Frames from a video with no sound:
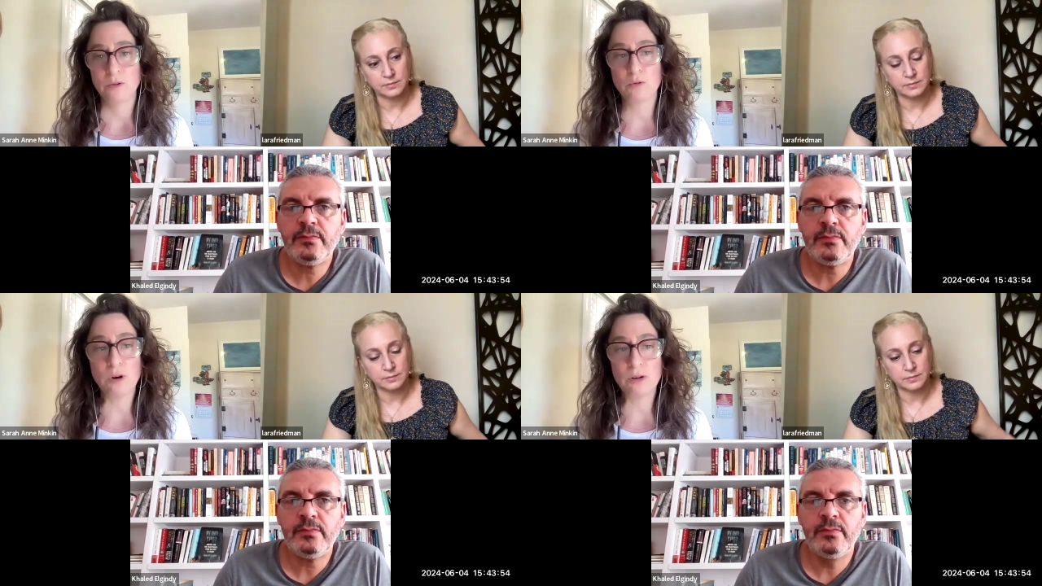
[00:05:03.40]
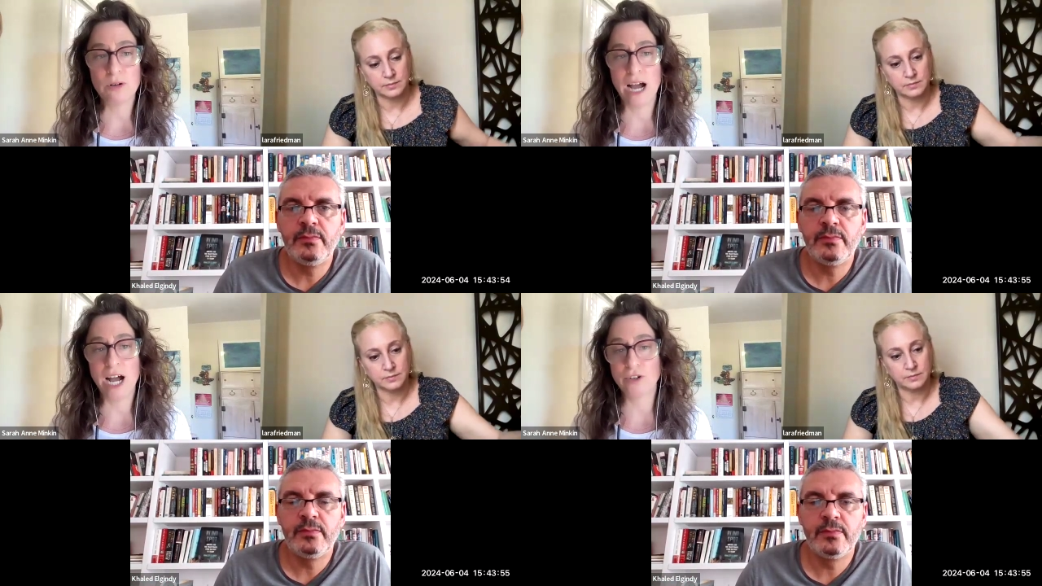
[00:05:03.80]
Speaker 1: role
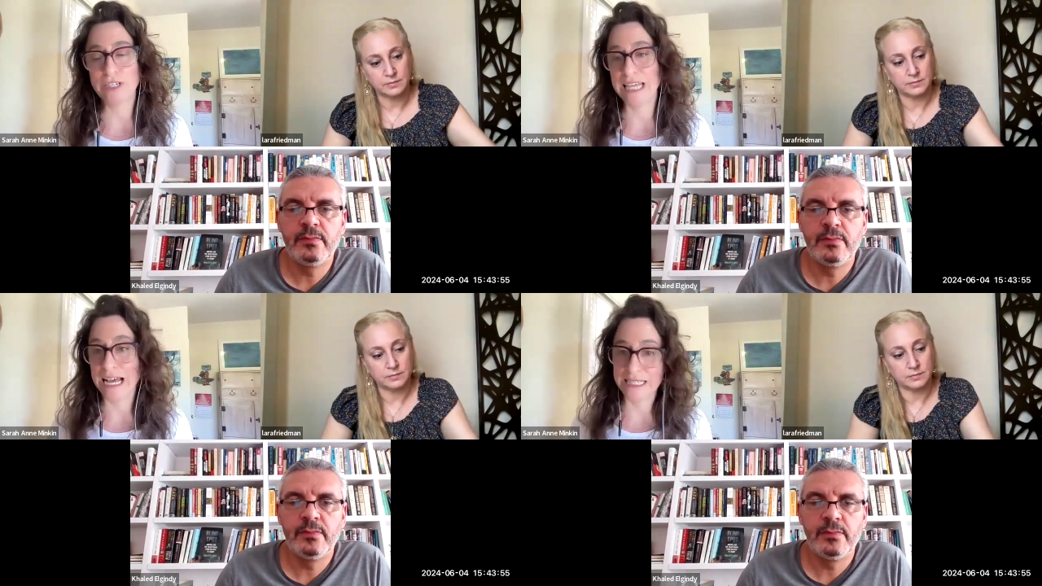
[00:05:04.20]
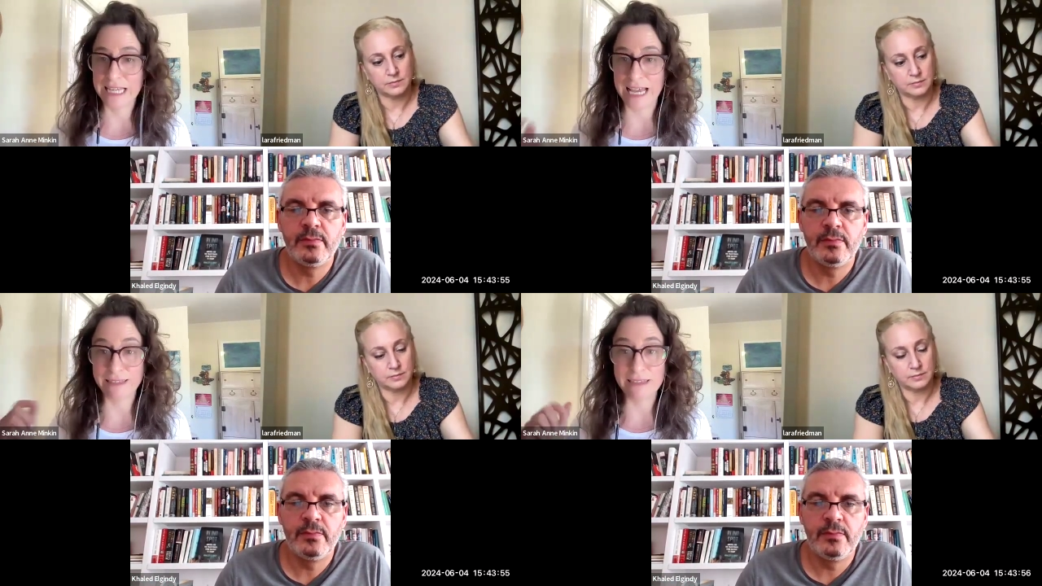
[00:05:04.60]
Congress has
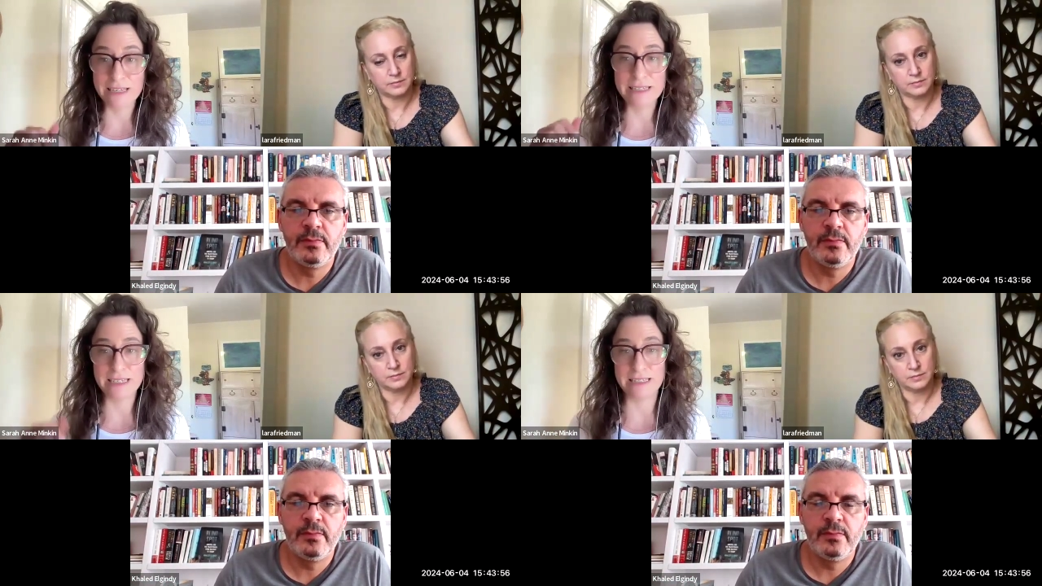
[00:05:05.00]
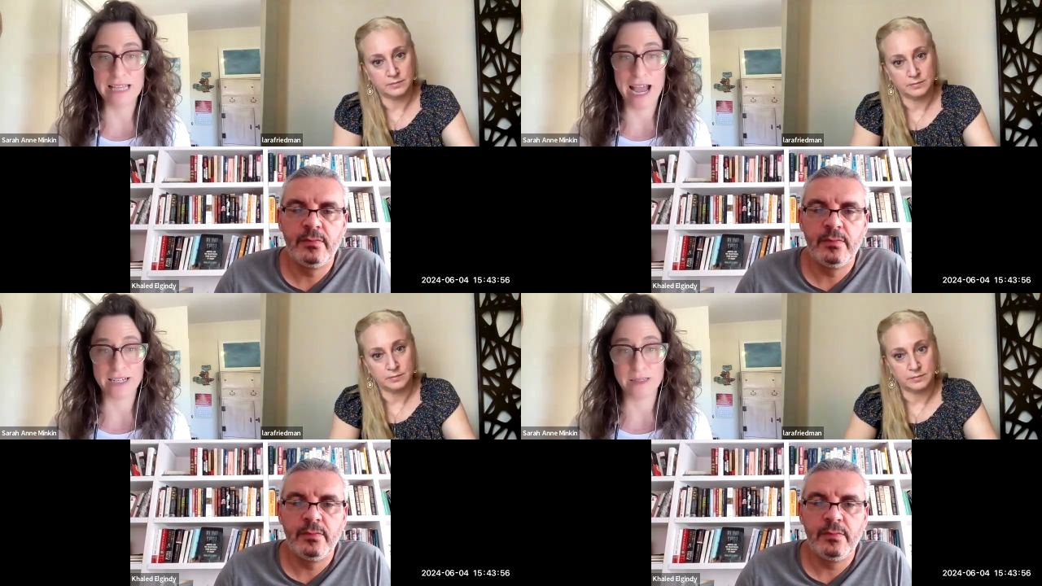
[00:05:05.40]
at this
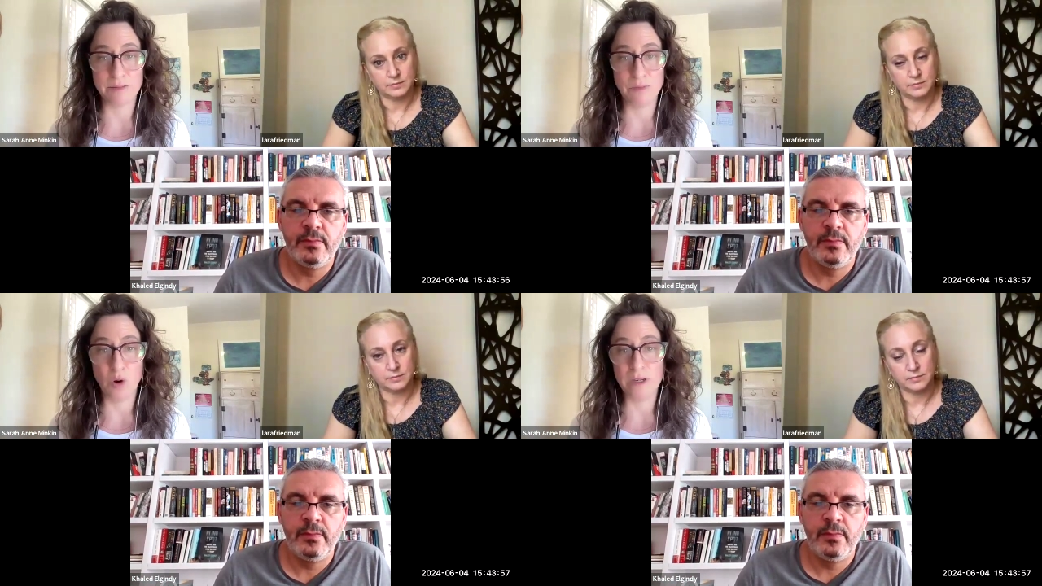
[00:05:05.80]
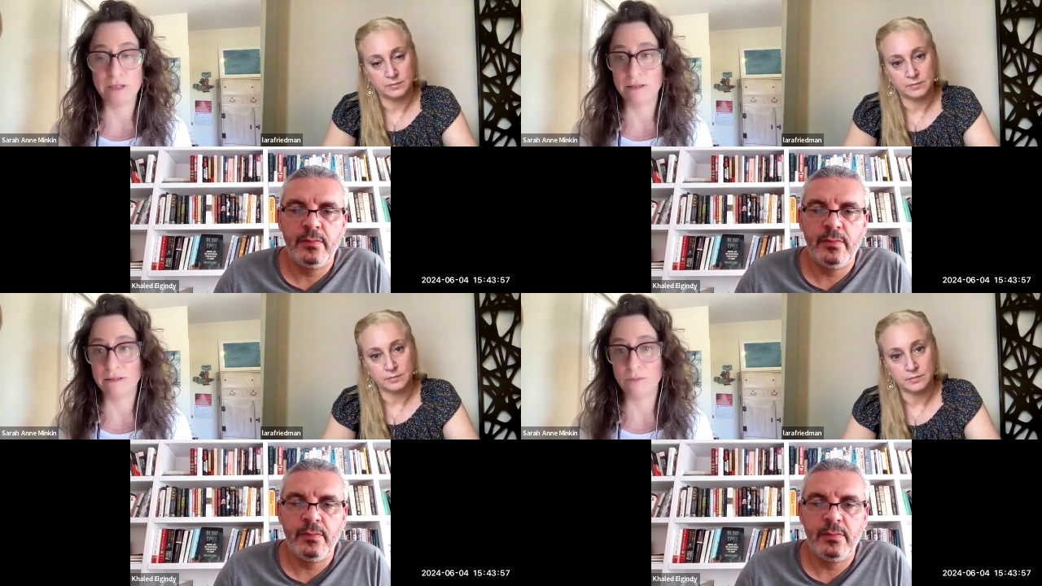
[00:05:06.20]
exact
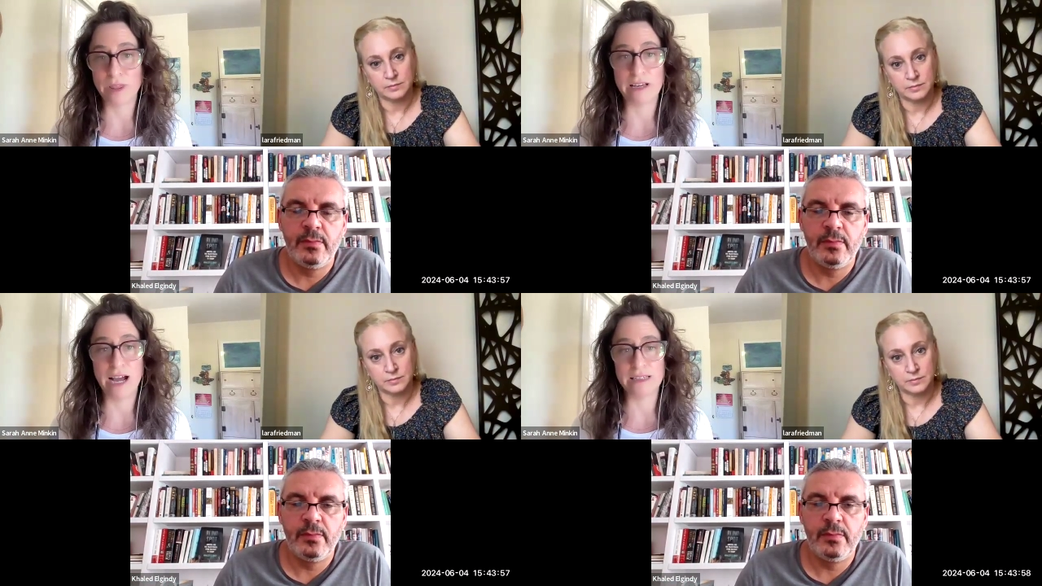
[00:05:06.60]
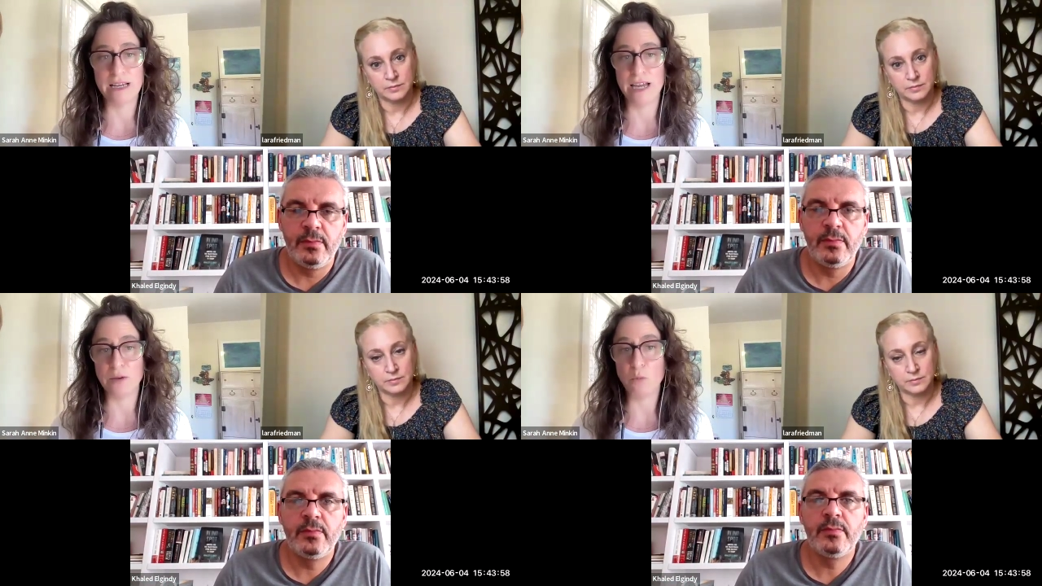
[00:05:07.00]
moment with
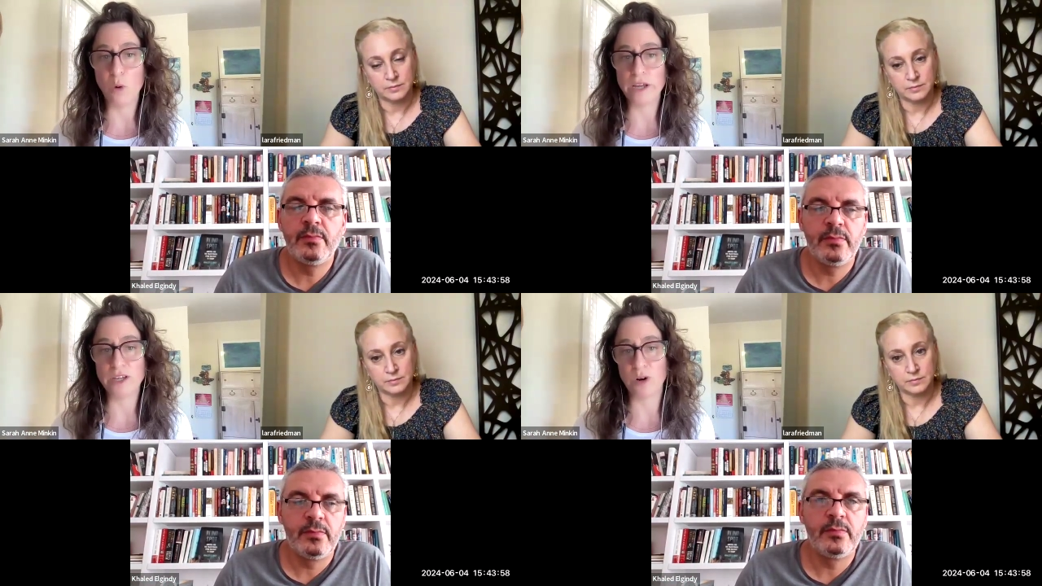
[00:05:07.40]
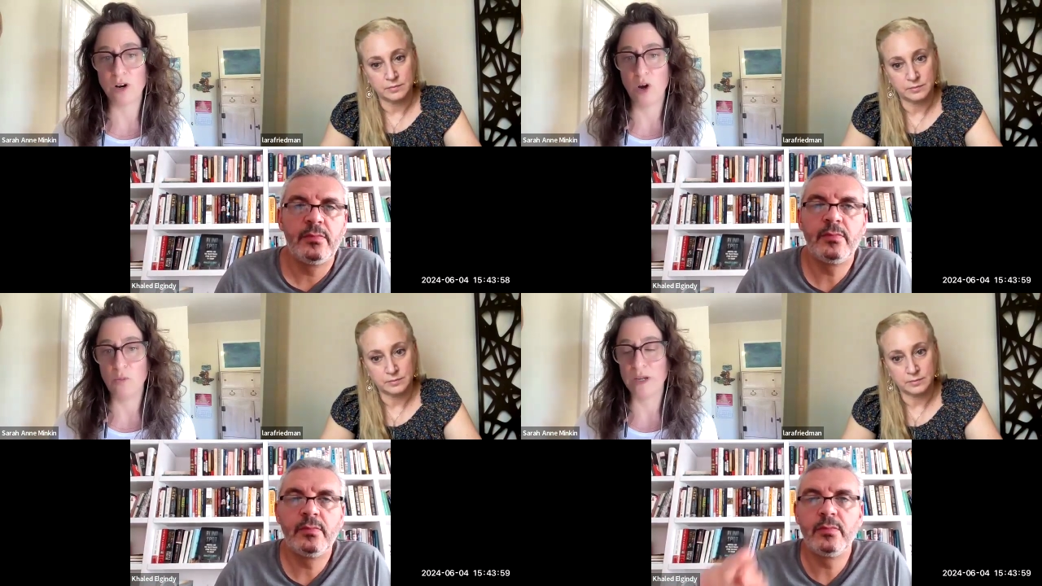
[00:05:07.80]
Gaza and what you were
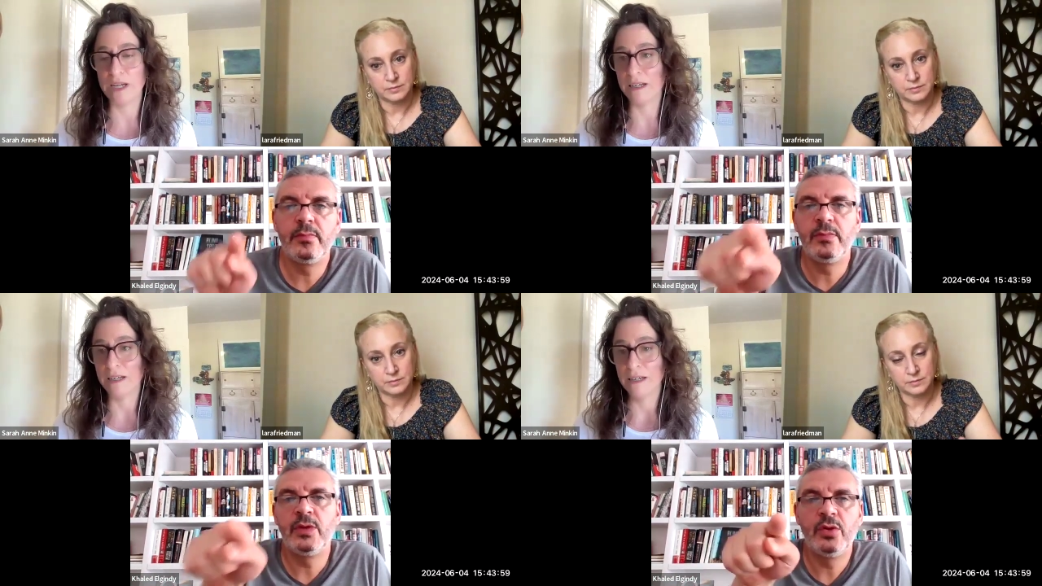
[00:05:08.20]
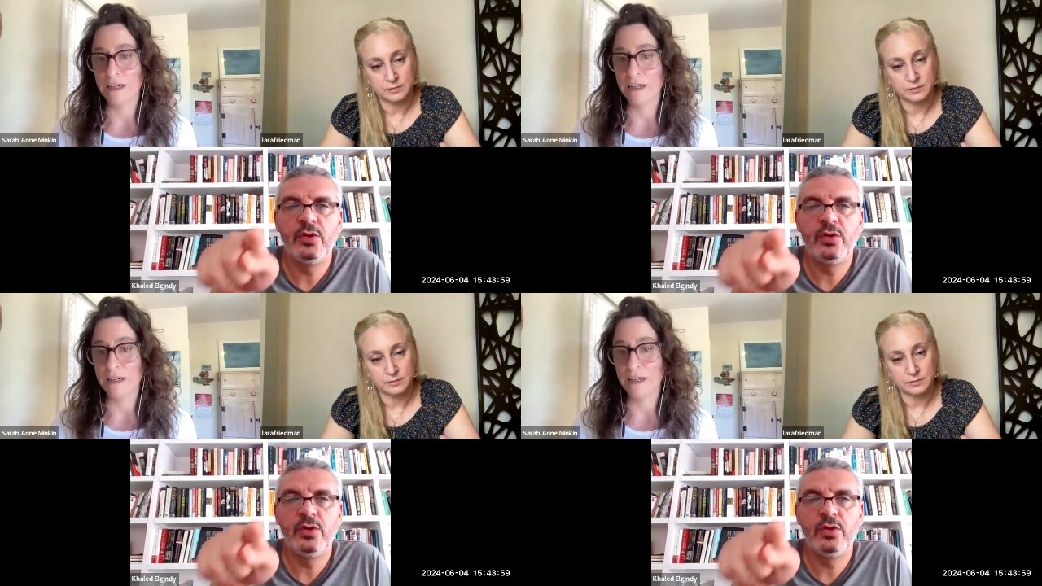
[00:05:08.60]
hoping